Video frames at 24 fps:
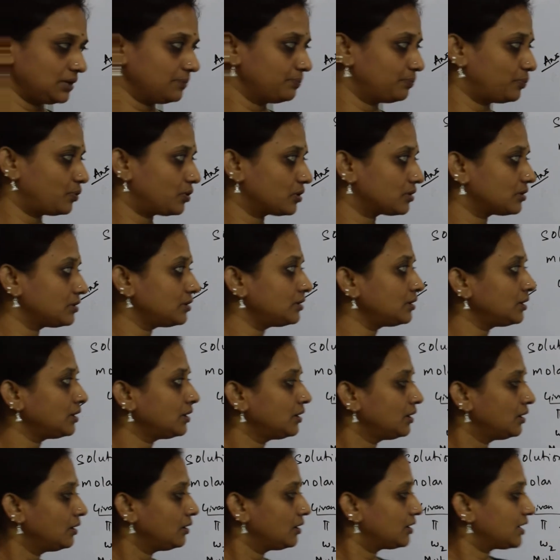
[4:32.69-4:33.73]
Important.
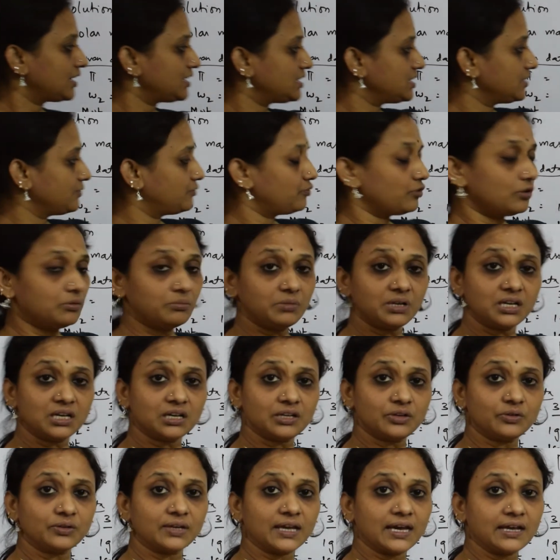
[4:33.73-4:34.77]
Writing
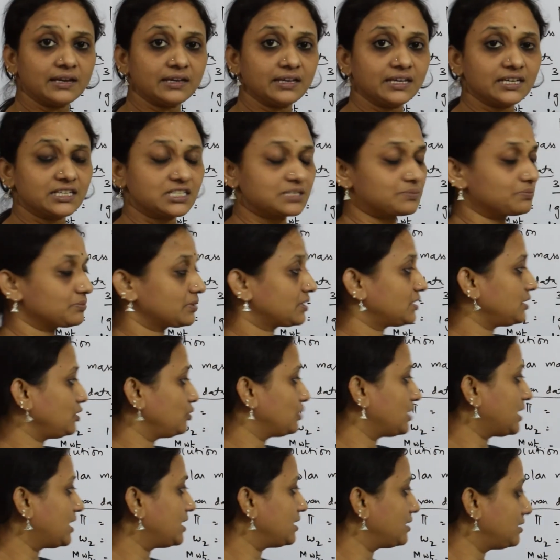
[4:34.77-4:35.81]
formula, you can get
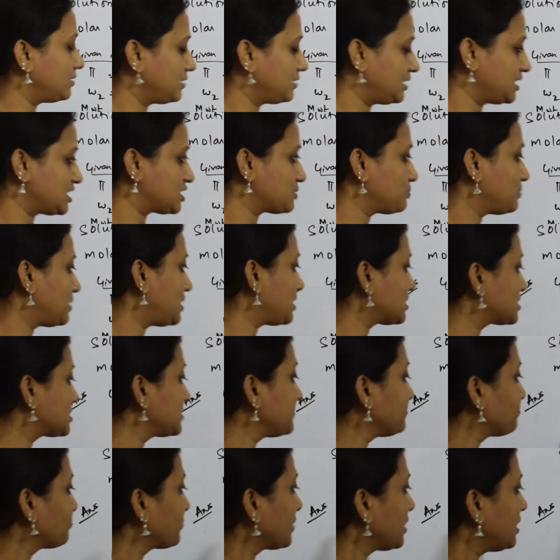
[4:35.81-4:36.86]

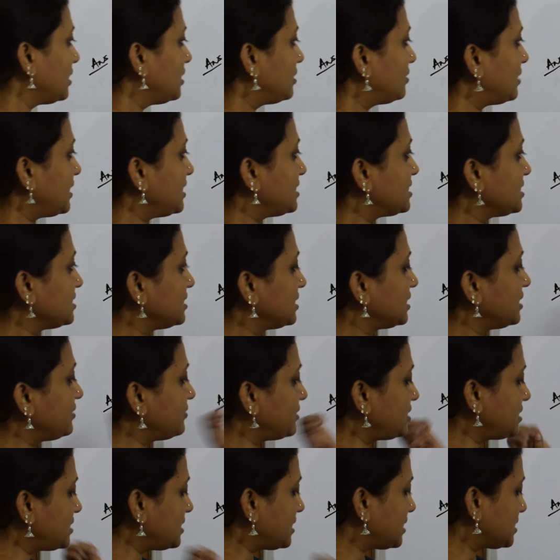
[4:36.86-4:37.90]
marks. Writing the
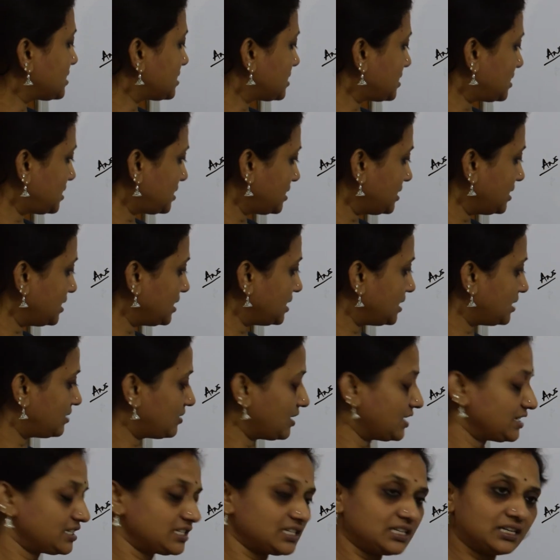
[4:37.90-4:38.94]
given data,
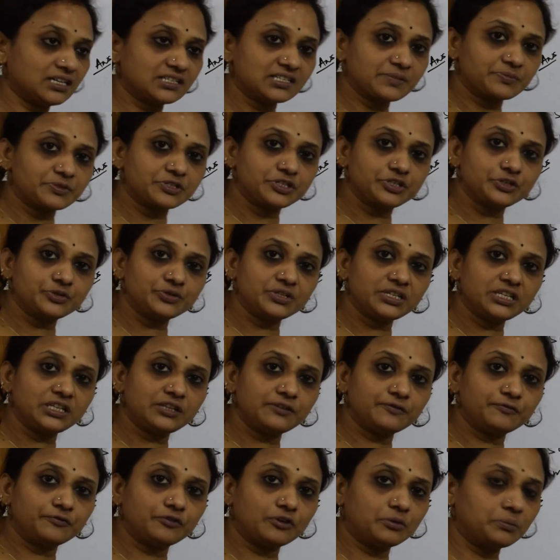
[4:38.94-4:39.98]
writing, substituting
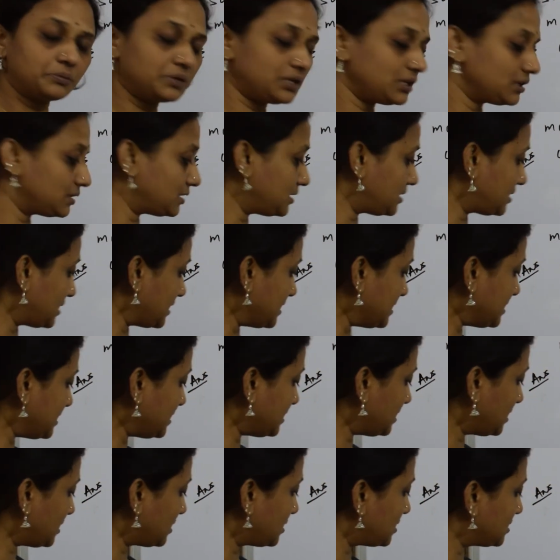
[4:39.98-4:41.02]
in the formula,
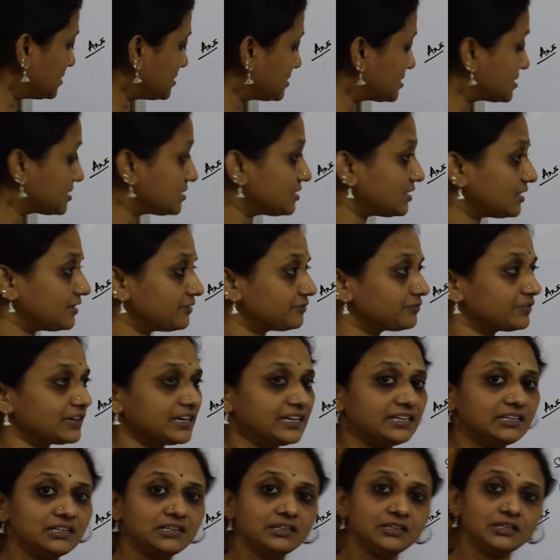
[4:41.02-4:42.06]
writing the answer, and
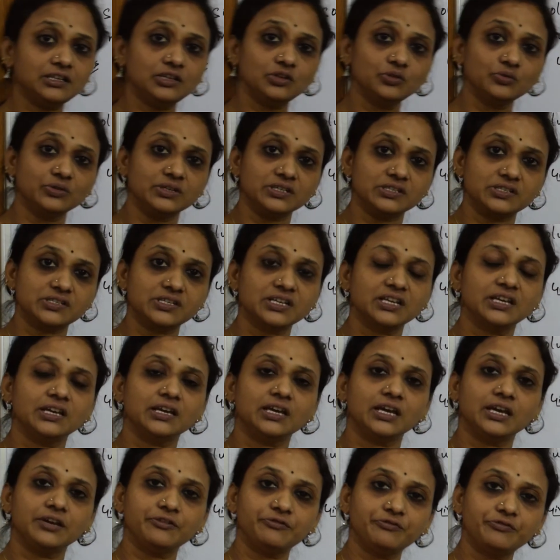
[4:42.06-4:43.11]
finally the units.
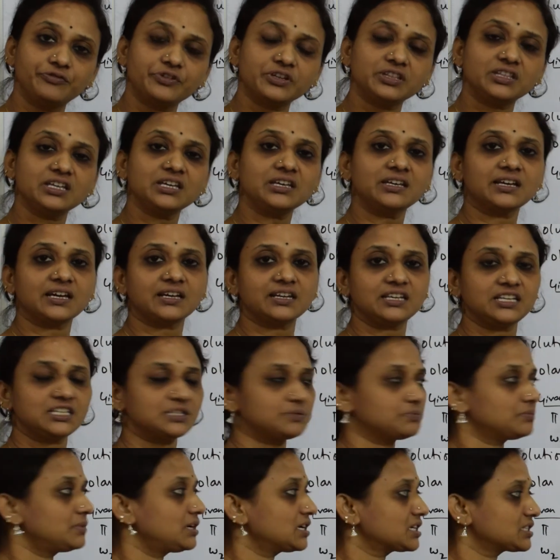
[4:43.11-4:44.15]
Everything
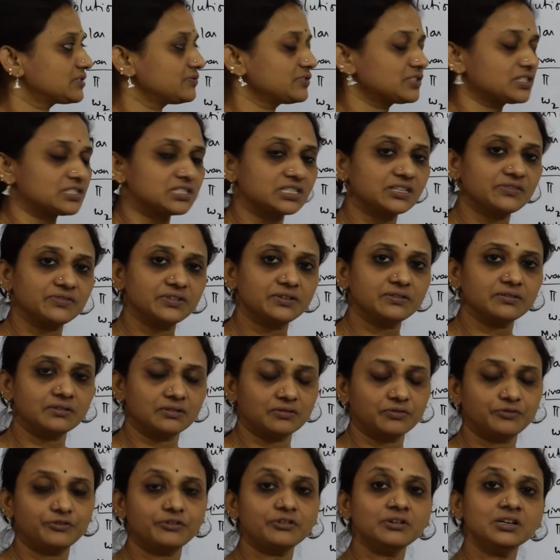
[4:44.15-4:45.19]
carries marks, which is given
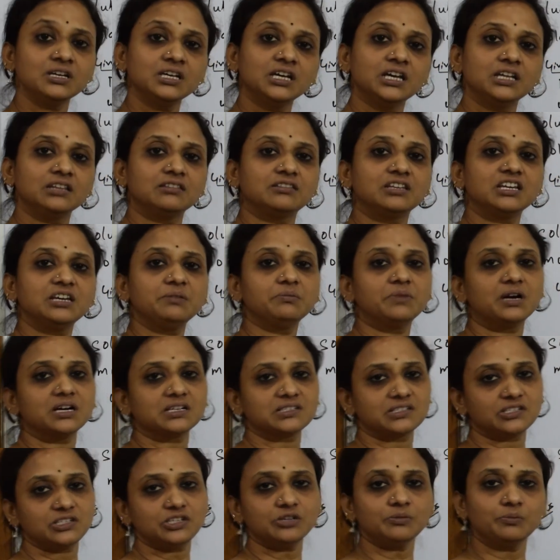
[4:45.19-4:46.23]
for 3
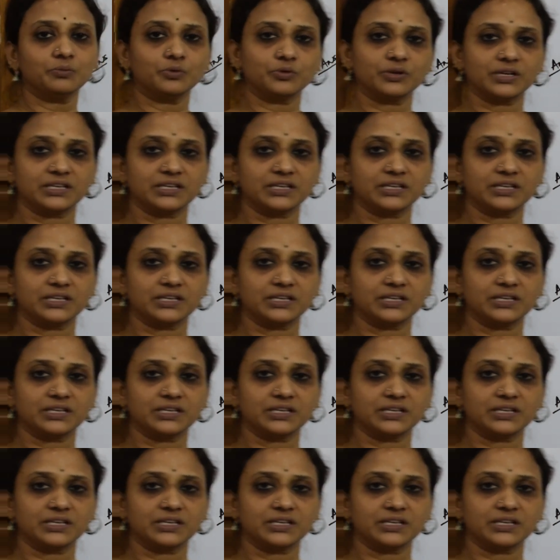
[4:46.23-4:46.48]
marks in your board